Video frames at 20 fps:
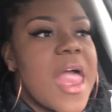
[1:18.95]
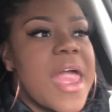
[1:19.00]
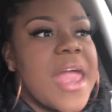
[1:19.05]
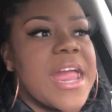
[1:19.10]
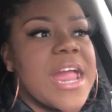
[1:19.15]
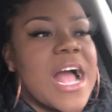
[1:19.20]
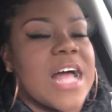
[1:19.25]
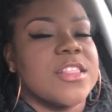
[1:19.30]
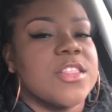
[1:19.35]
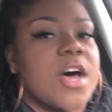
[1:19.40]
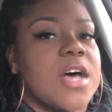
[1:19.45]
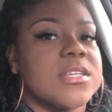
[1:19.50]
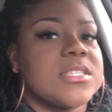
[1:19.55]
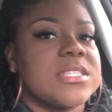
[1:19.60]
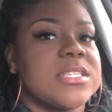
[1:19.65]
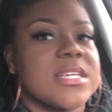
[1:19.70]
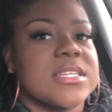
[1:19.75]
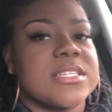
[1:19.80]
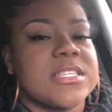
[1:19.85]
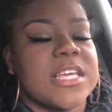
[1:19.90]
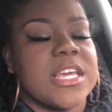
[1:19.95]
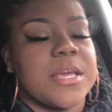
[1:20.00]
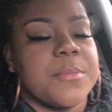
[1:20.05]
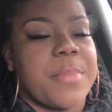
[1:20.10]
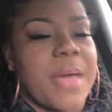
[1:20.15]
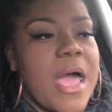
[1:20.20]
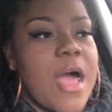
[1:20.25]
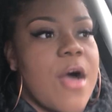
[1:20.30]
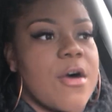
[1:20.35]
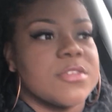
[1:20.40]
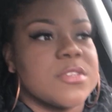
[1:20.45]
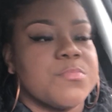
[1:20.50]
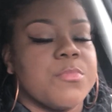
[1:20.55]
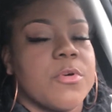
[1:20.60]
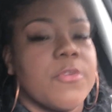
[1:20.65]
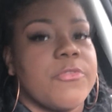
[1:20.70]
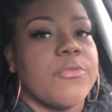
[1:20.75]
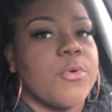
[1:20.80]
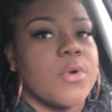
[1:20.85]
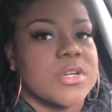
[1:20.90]
And I lost 16 pounds
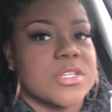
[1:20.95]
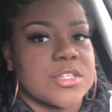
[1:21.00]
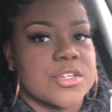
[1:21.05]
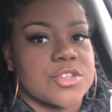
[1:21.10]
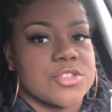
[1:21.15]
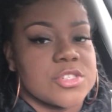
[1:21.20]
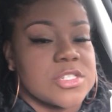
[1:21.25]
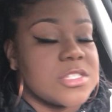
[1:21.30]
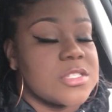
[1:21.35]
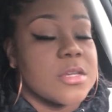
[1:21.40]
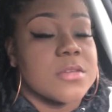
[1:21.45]
before surgery.